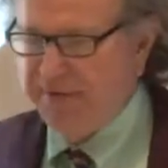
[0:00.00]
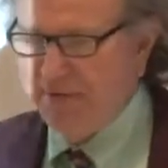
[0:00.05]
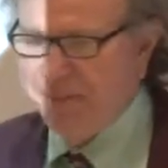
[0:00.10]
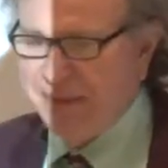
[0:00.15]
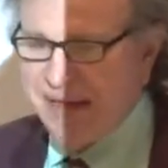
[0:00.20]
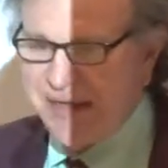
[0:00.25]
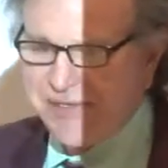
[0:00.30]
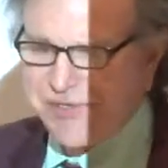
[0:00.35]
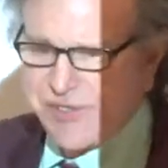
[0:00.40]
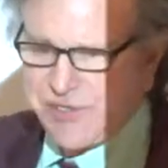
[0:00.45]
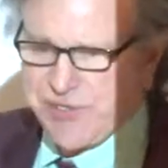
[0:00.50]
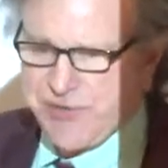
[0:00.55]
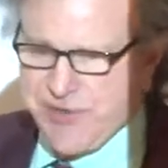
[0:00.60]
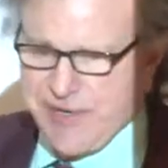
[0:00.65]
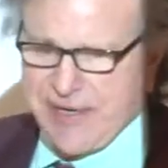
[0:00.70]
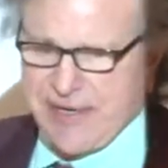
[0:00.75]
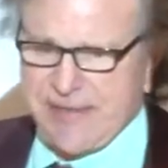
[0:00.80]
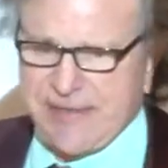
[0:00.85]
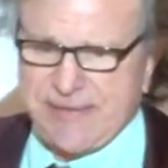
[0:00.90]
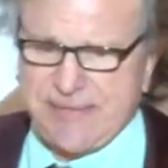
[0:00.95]
of a magic
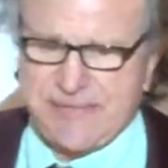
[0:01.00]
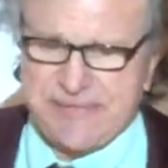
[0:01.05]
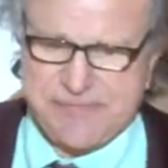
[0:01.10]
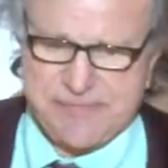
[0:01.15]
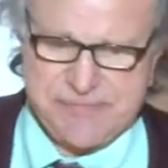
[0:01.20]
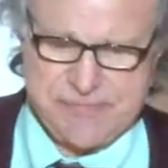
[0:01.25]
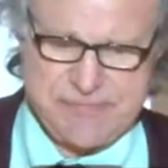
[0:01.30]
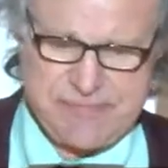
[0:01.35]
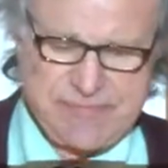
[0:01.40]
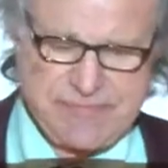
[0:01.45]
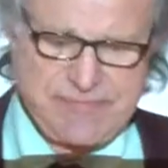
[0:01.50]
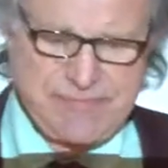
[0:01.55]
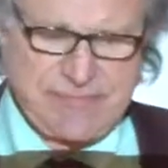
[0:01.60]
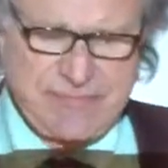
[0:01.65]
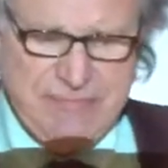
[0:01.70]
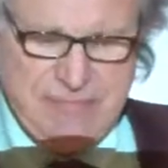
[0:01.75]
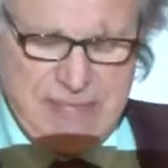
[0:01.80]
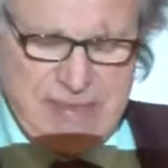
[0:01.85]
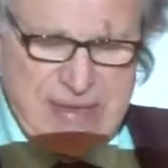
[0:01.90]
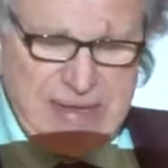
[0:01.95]
trick.
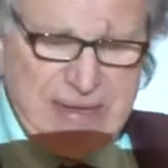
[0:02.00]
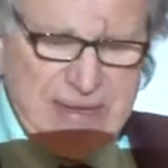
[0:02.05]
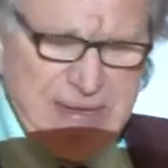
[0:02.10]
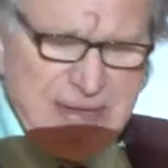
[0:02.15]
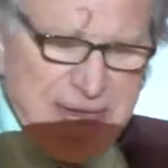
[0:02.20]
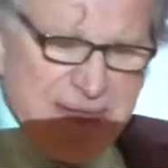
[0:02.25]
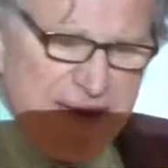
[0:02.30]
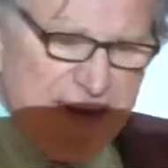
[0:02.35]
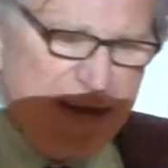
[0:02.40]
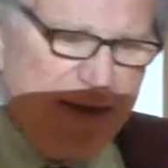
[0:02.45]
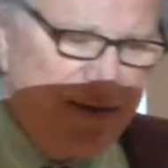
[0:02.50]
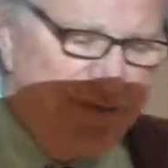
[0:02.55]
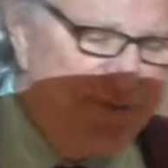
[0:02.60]
And